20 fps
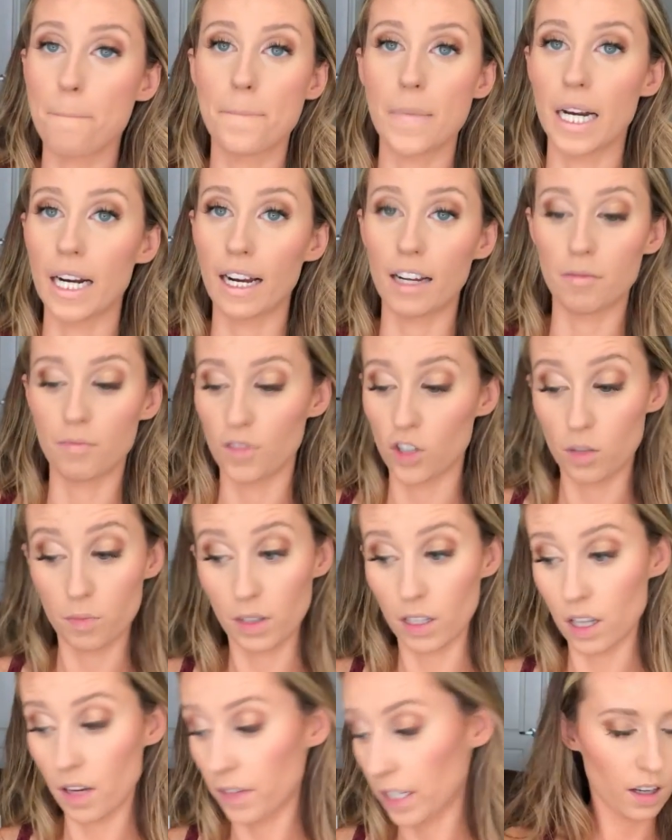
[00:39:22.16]
but I've just
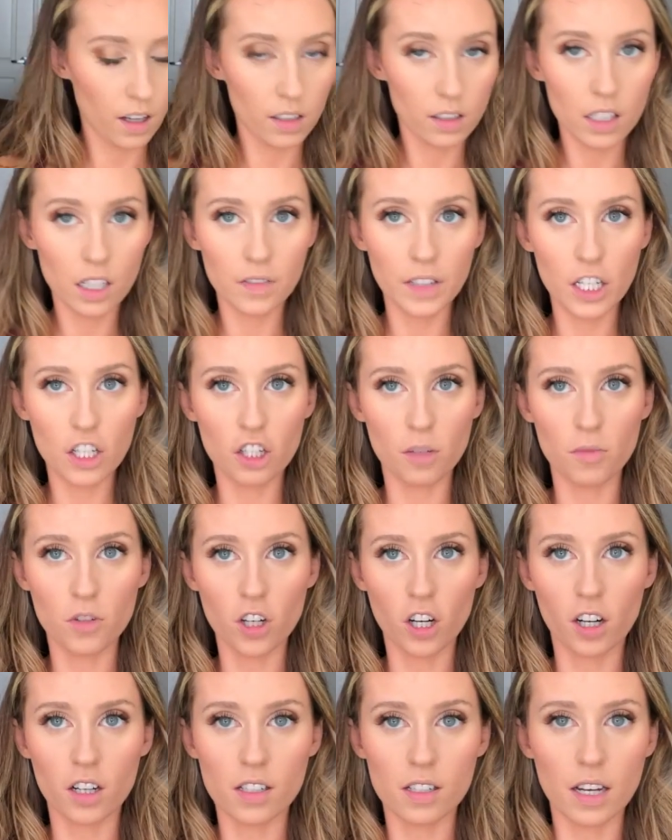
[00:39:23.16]
been loving, loving
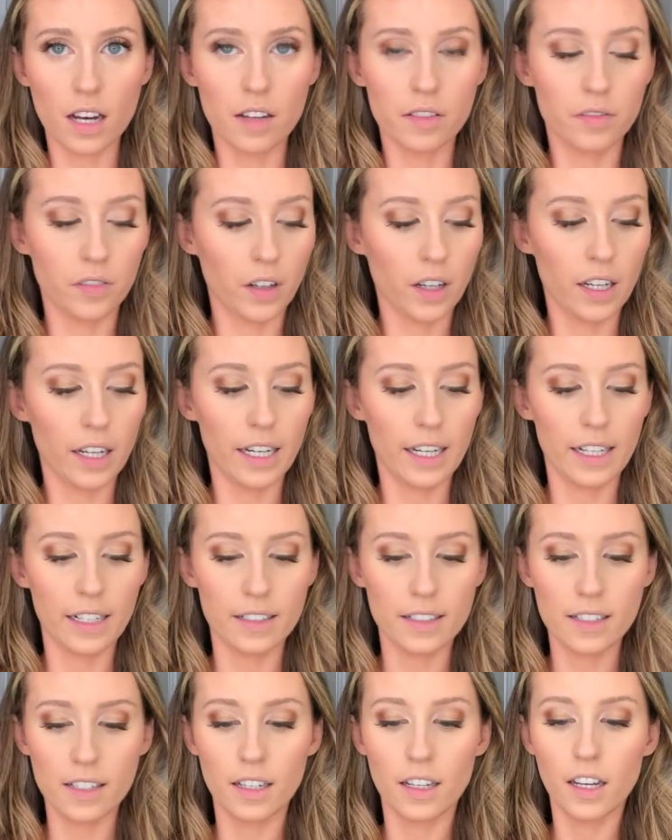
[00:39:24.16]
Gymshark stuff.
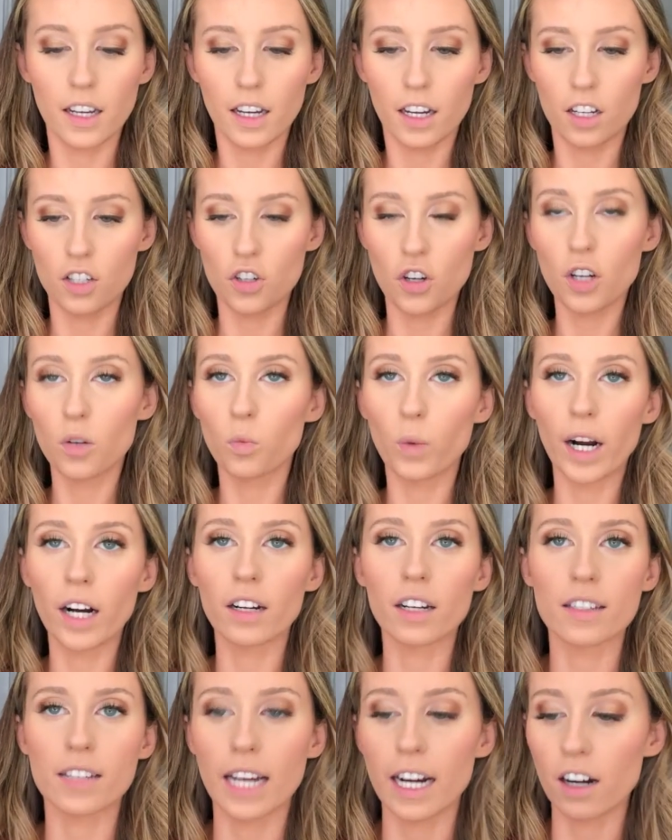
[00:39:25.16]
It, cause you can wear
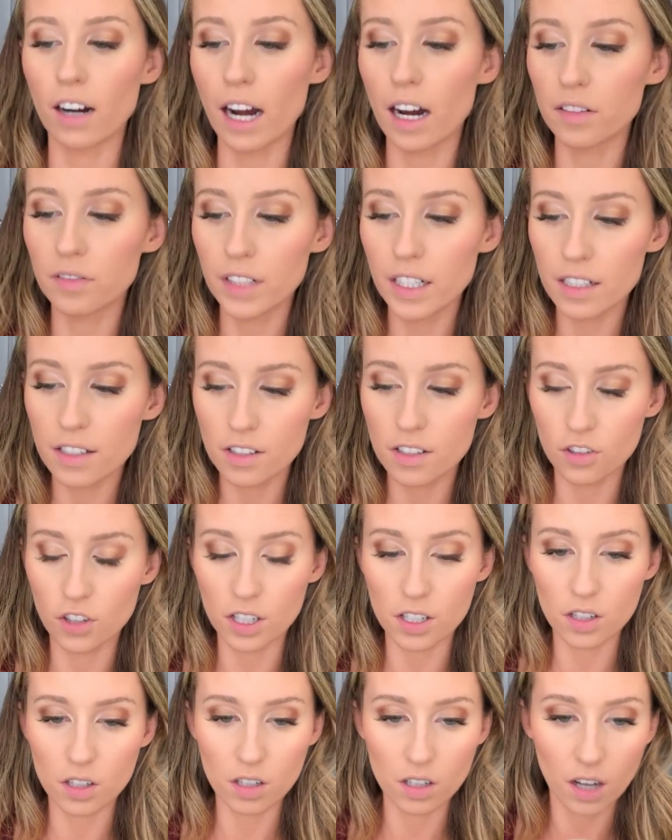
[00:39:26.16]
an entire outfit,
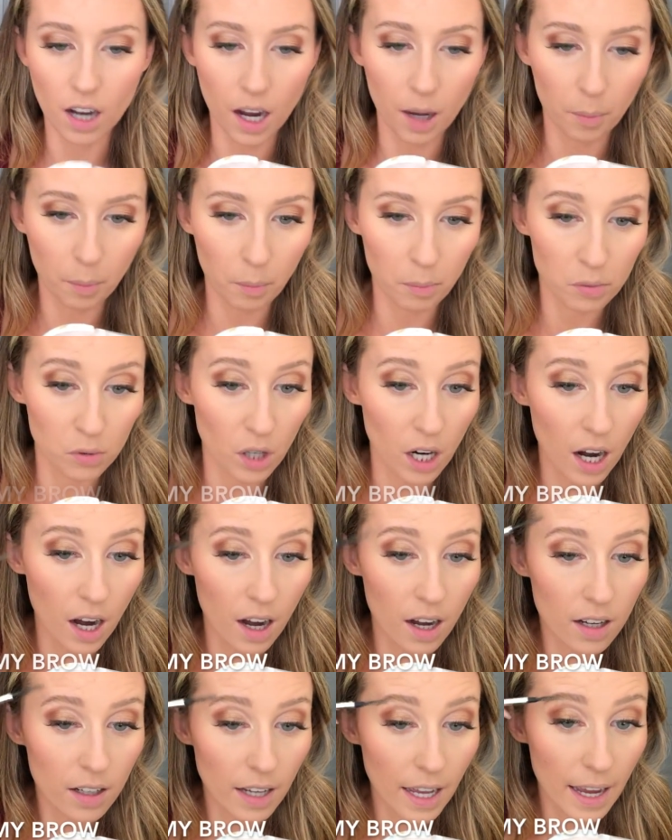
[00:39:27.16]
just um,
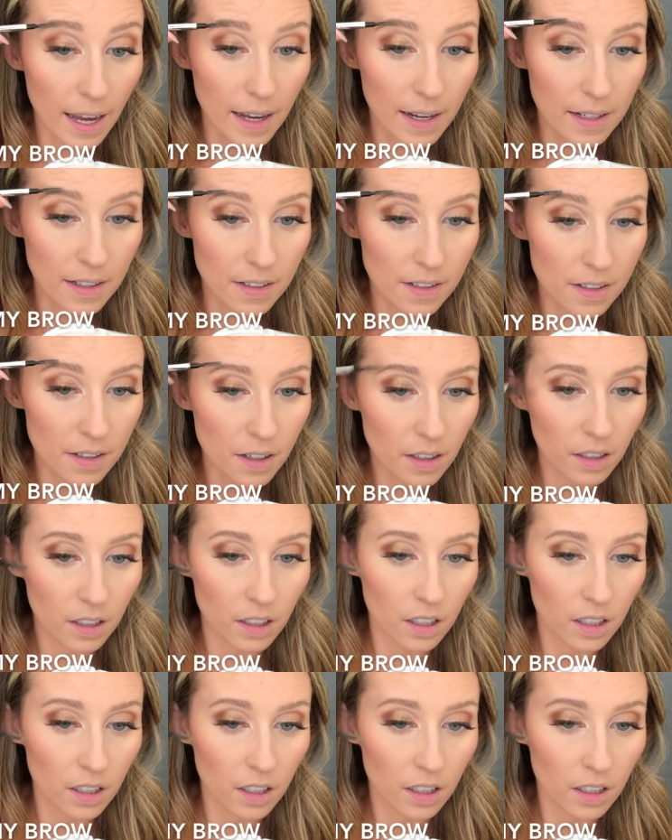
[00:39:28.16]
bra and